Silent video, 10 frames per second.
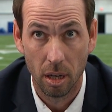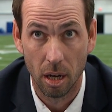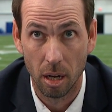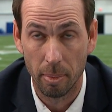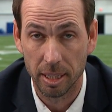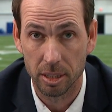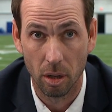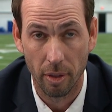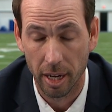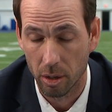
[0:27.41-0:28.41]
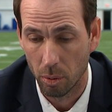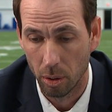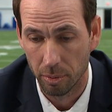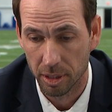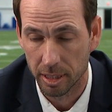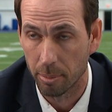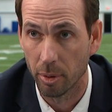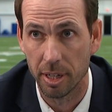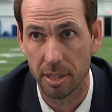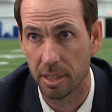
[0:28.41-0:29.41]
Um, I saw that quote, the
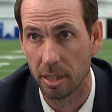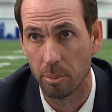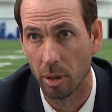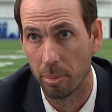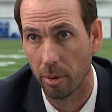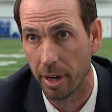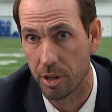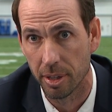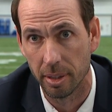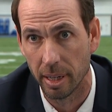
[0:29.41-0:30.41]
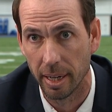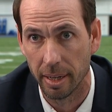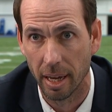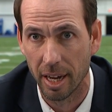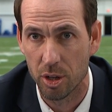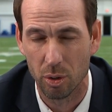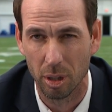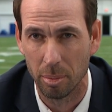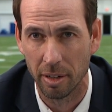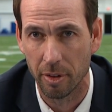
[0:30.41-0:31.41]
separations and the preparation, and uh, I
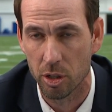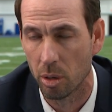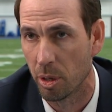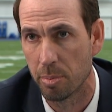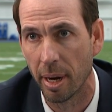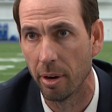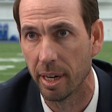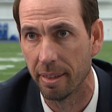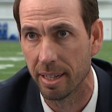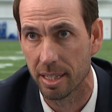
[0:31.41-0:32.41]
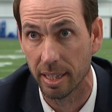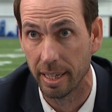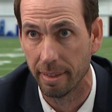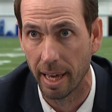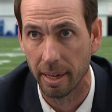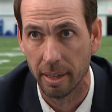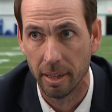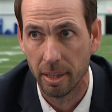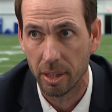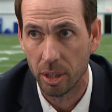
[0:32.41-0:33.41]
truly believe there's so much parity in this league that
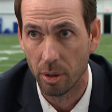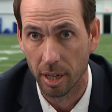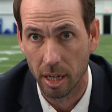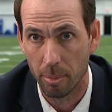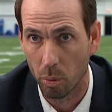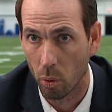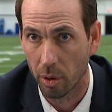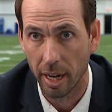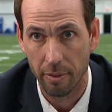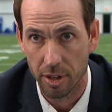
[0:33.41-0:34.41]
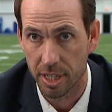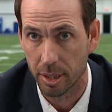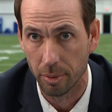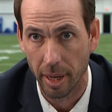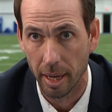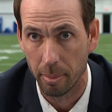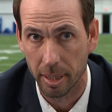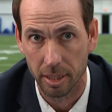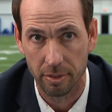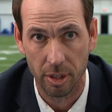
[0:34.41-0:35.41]
you got to come to work every single day
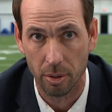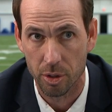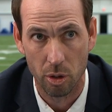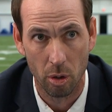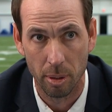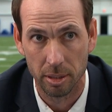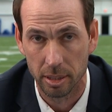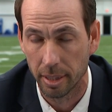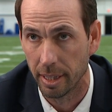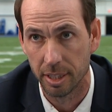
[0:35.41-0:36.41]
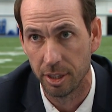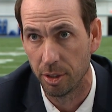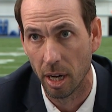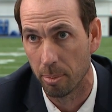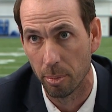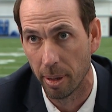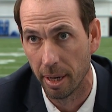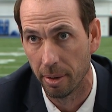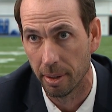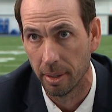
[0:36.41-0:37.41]
because if you don't show up on Sundays and you're not
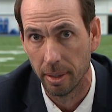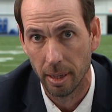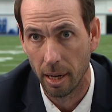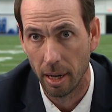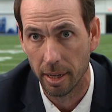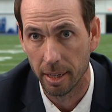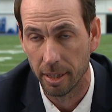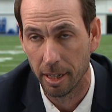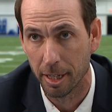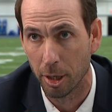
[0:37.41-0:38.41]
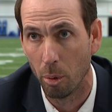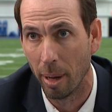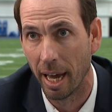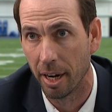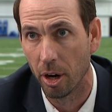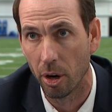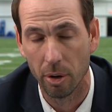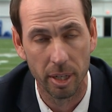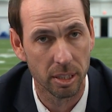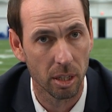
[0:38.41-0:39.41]
prepared, uh, it can it could go bad in a
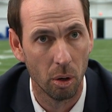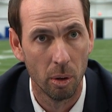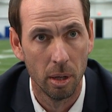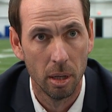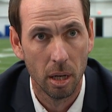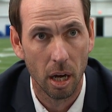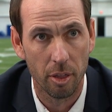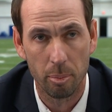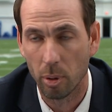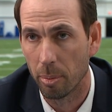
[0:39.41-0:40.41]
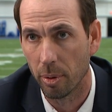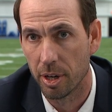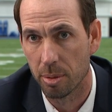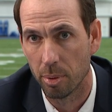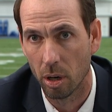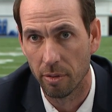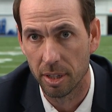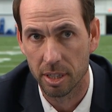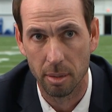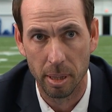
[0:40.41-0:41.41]
hurry. So uh, the preparation part of
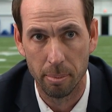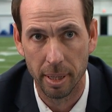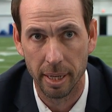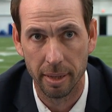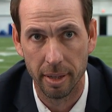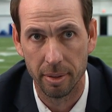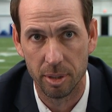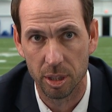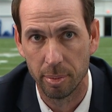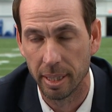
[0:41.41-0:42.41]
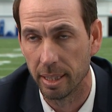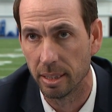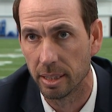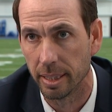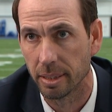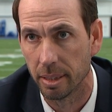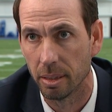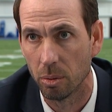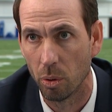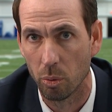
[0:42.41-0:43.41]
it's going to be big, and then just being
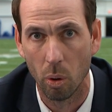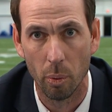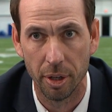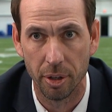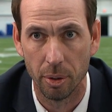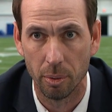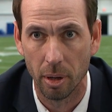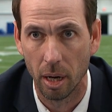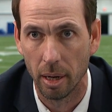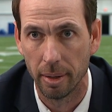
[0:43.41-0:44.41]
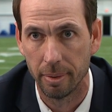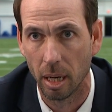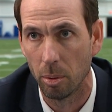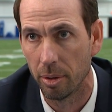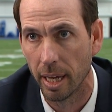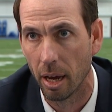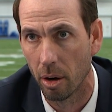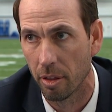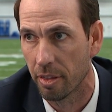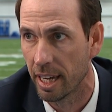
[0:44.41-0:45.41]
consistent with what we do uh, and doubling
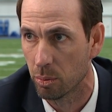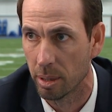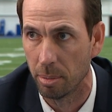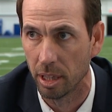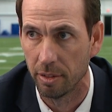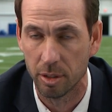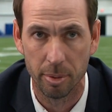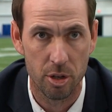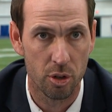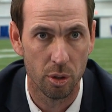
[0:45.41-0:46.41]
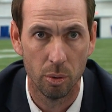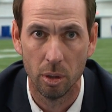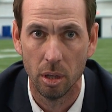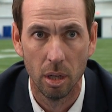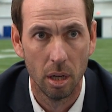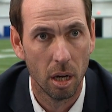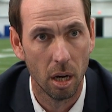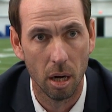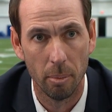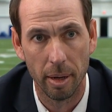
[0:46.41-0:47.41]
down on the things we believe to be true
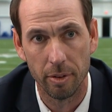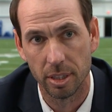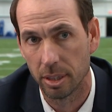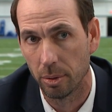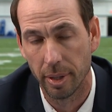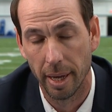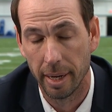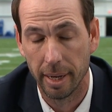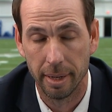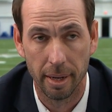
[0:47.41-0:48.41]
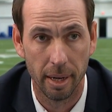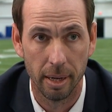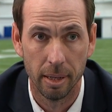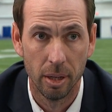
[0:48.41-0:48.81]
um, every single day. And uh,